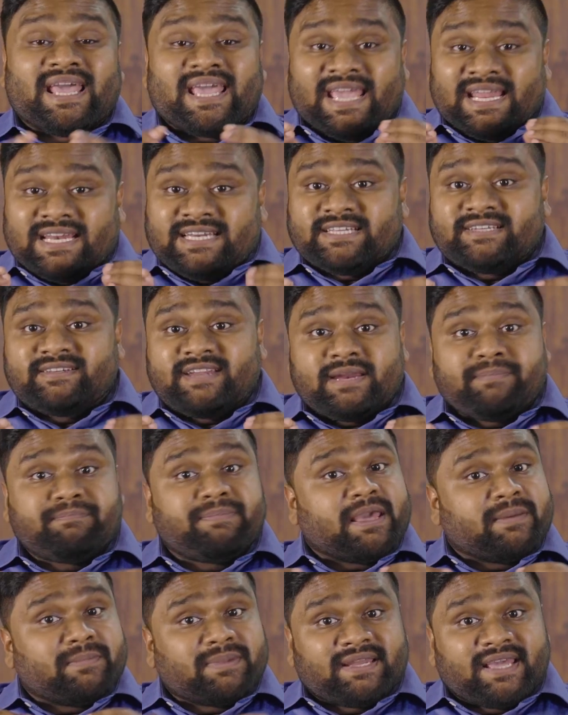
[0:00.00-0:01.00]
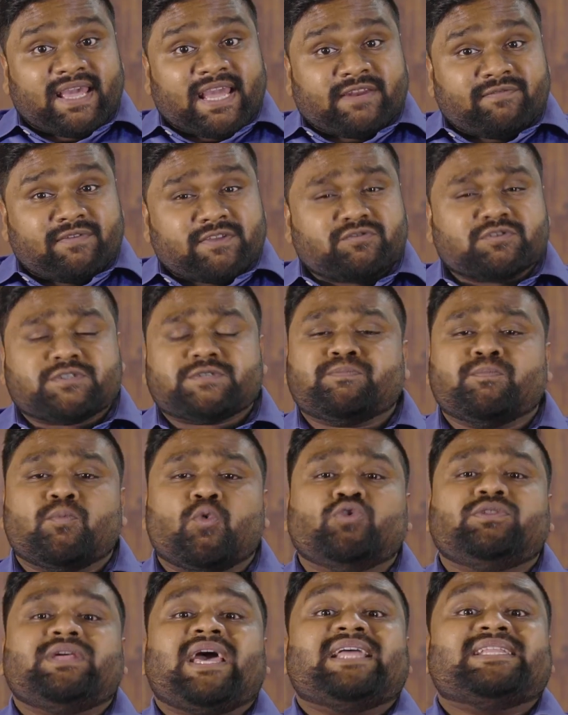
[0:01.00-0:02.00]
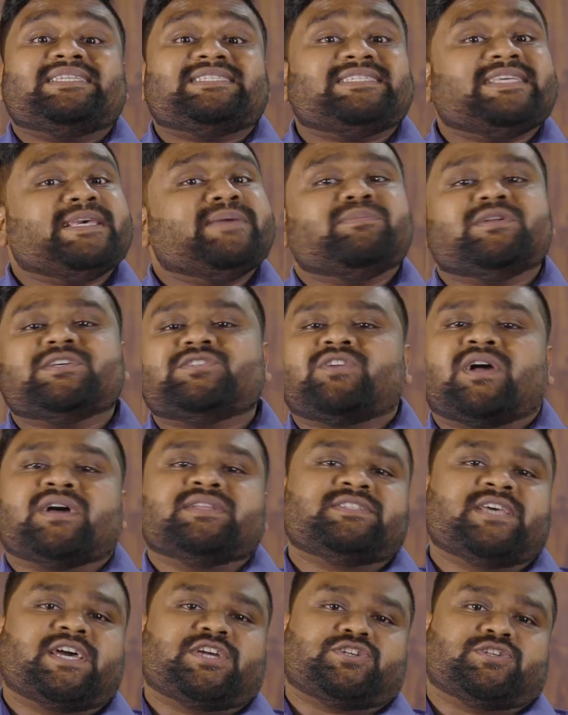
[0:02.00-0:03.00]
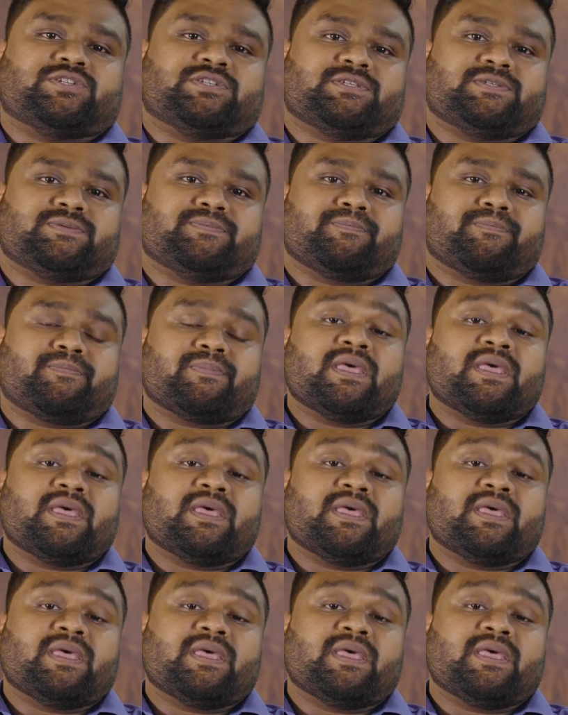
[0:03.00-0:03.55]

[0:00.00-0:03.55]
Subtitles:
integrate payment gateways for smooth and seamless transactions.